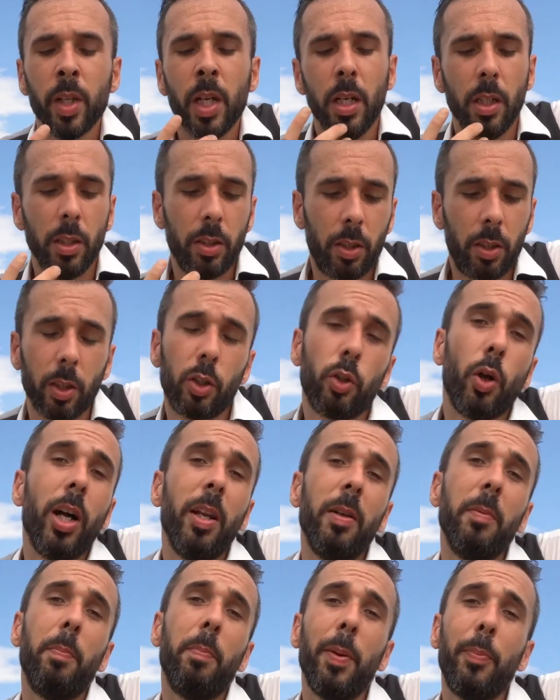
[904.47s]

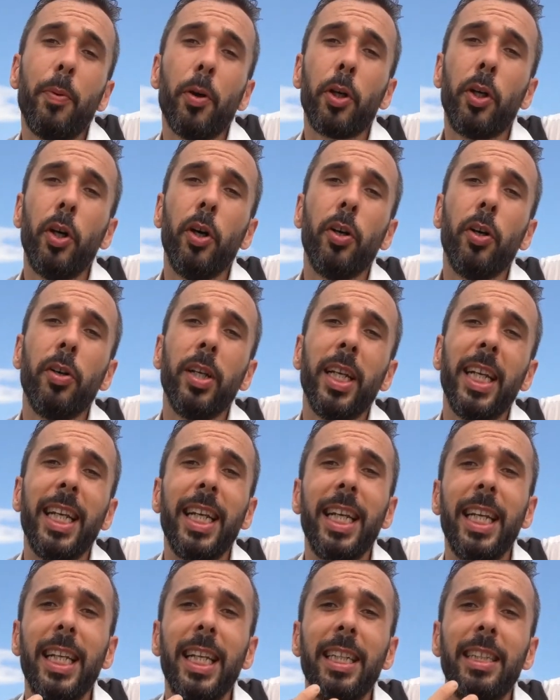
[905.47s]
Szechuan peppercorn
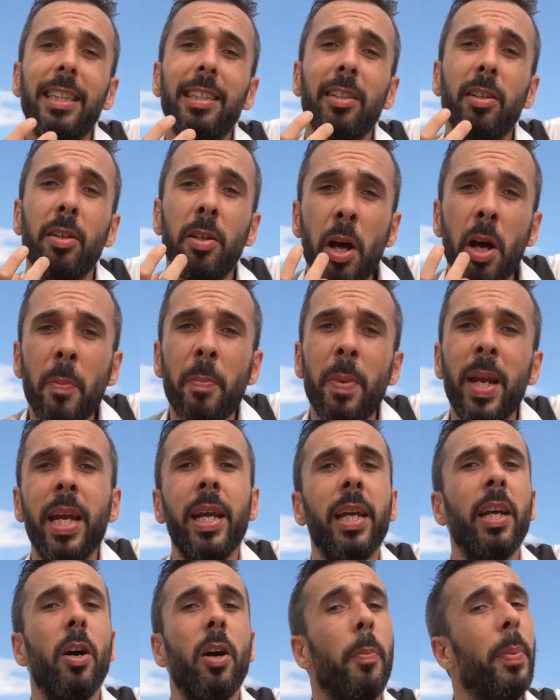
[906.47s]
is
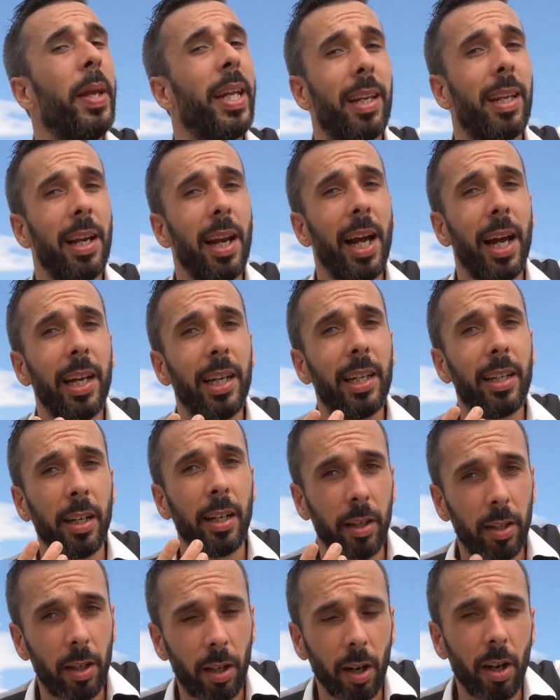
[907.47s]
numbing, a bit
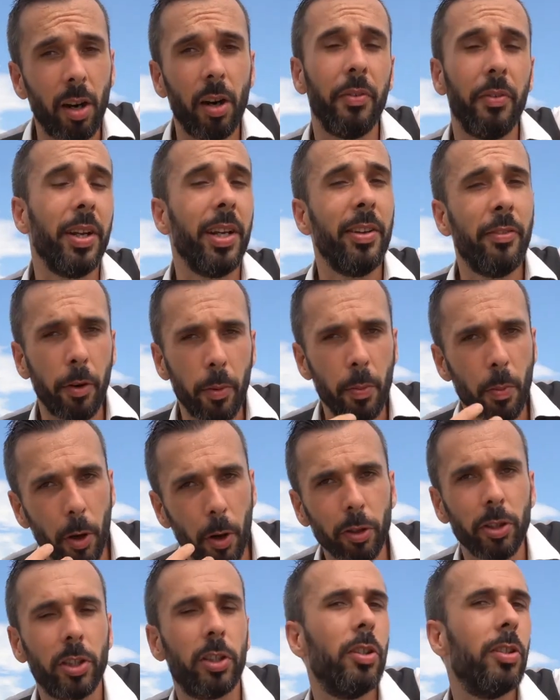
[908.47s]
like clove, even more
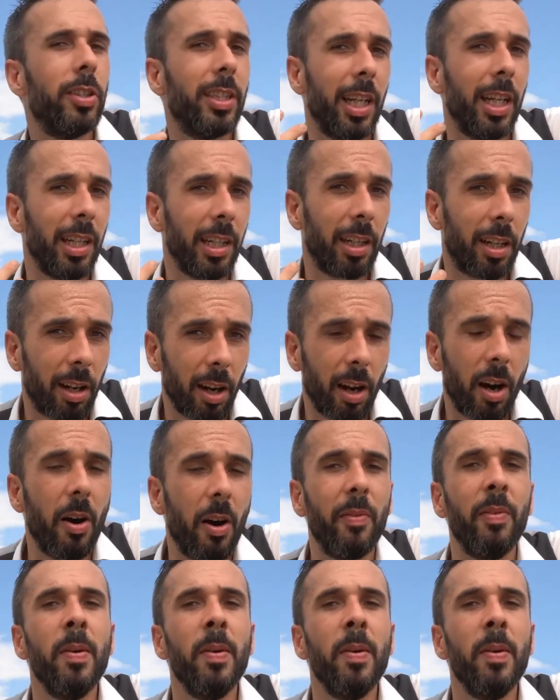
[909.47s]
so than clove.